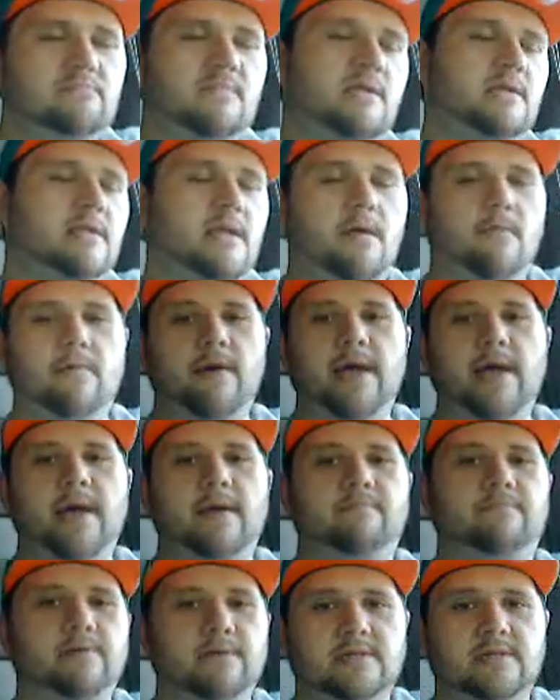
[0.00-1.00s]
That way
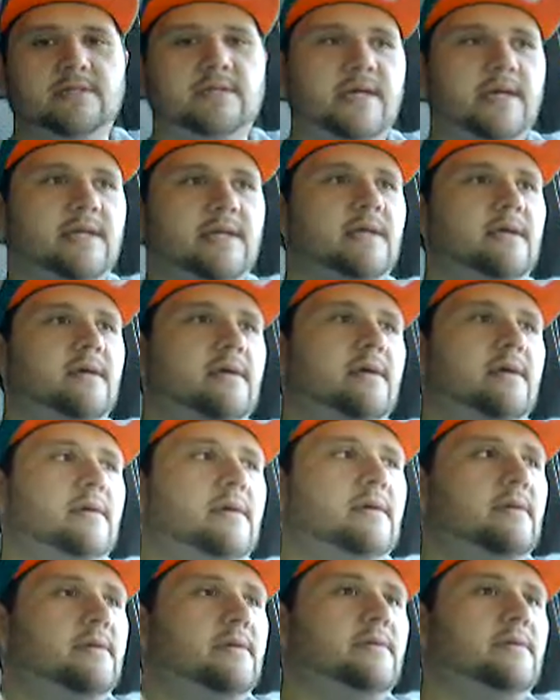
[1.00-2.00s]
I present,
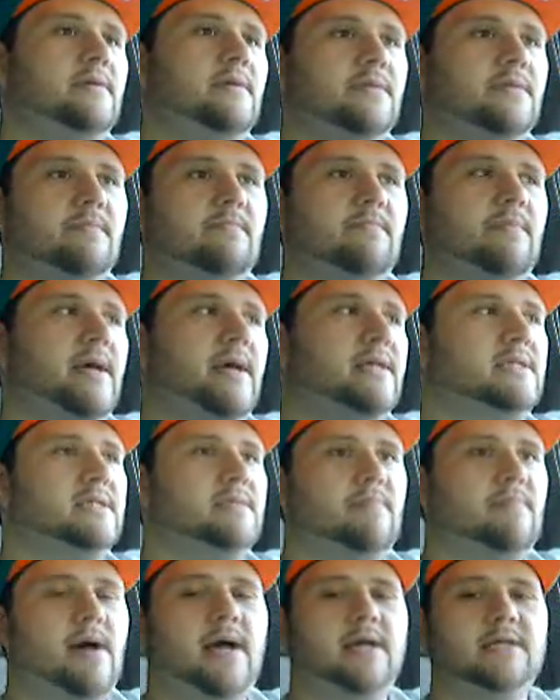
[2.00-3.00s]
you know, the
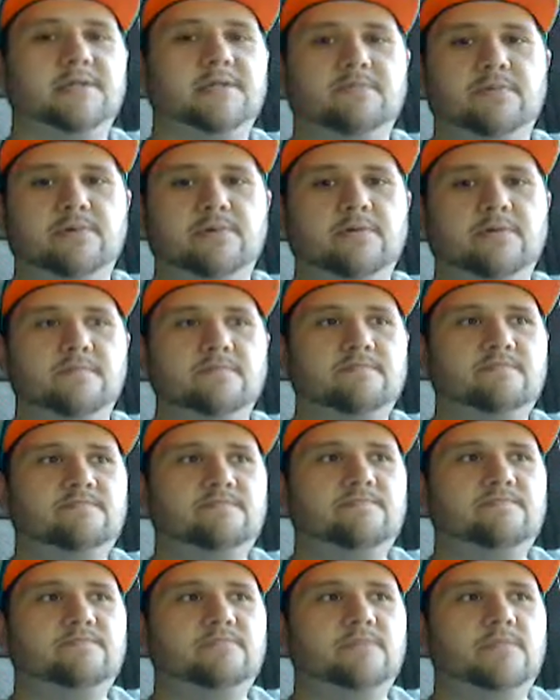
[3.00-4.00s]
best possible,
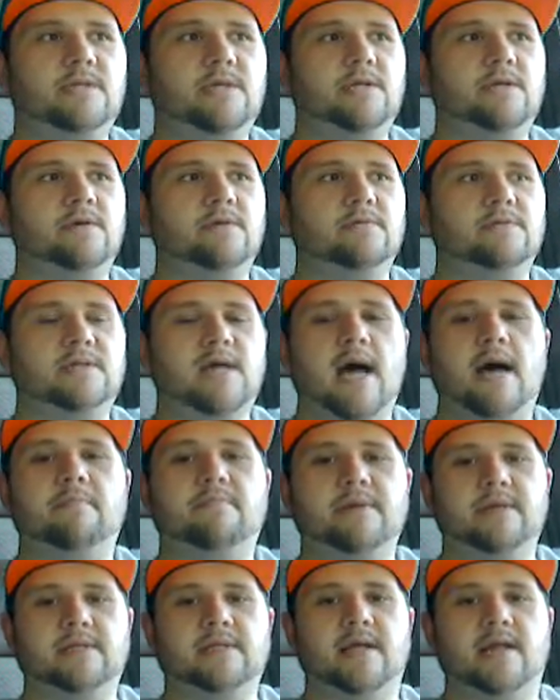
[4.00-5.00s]
you know,
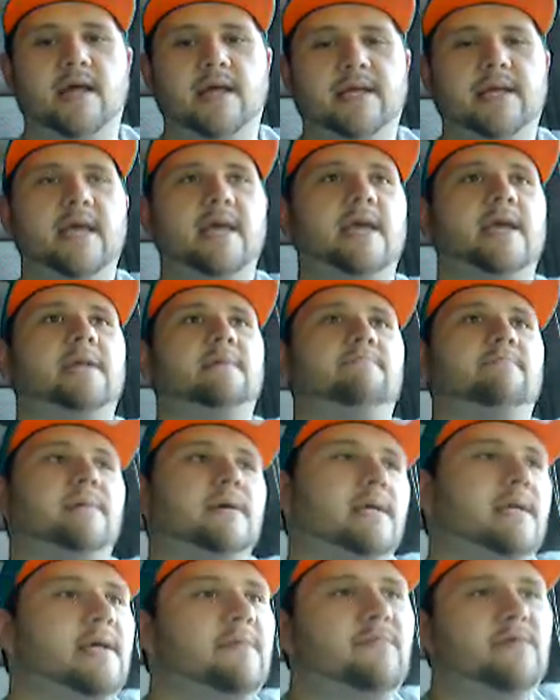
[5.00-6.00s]
topic that I can.
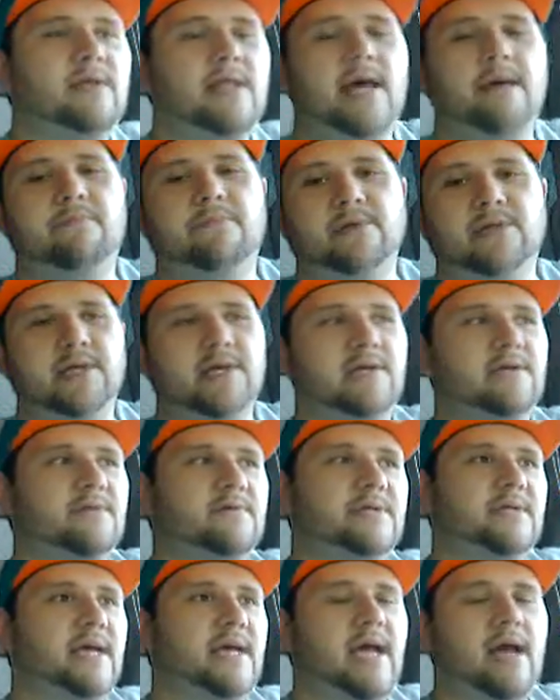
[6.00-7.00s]
But for that particular
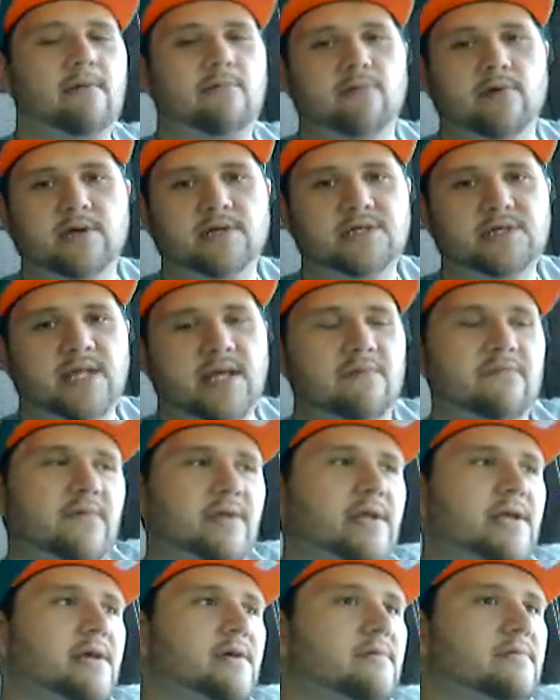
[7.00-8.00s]
day, I rushed that
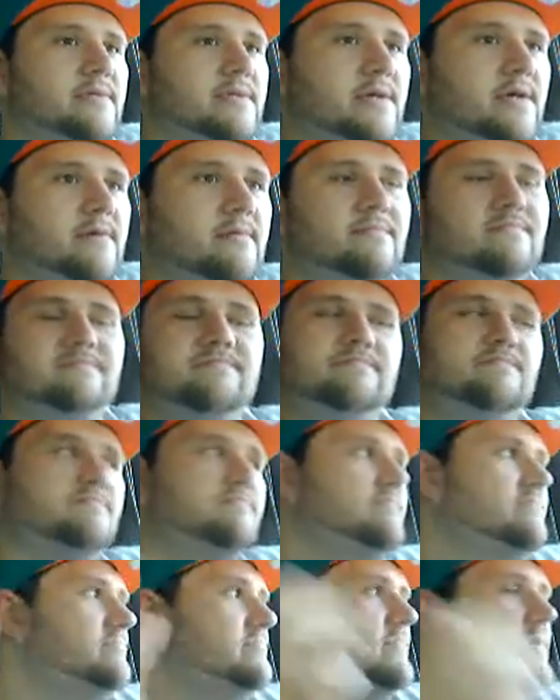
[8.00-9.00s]
video, so
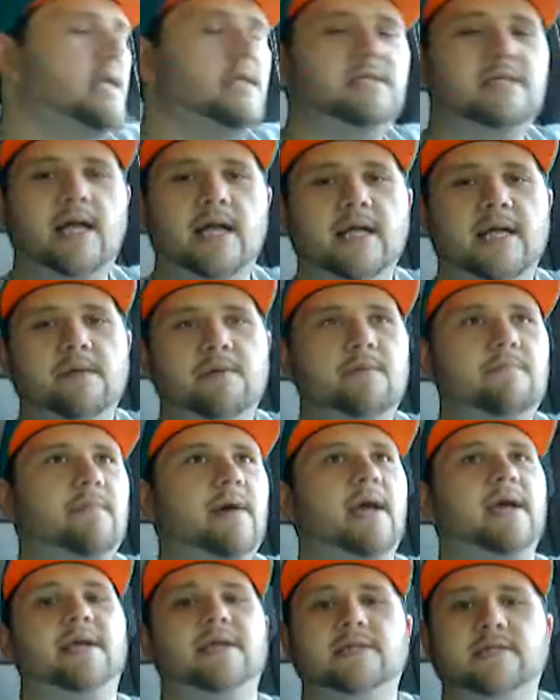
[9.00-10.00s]
it's not coming
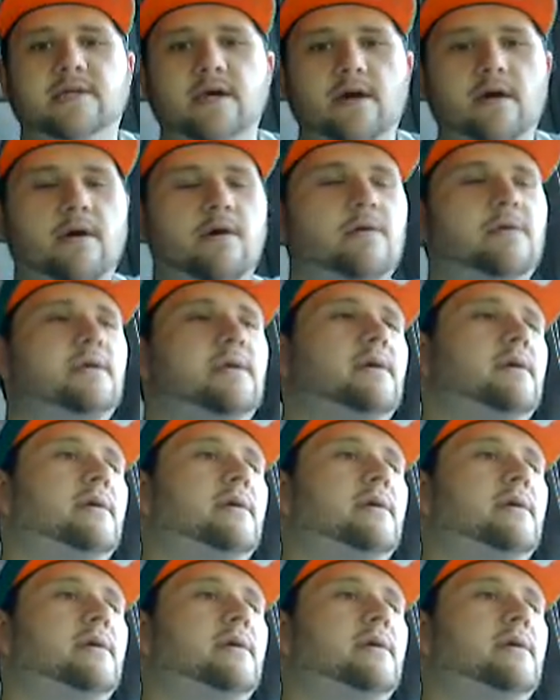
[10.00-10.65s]
back, it's gone.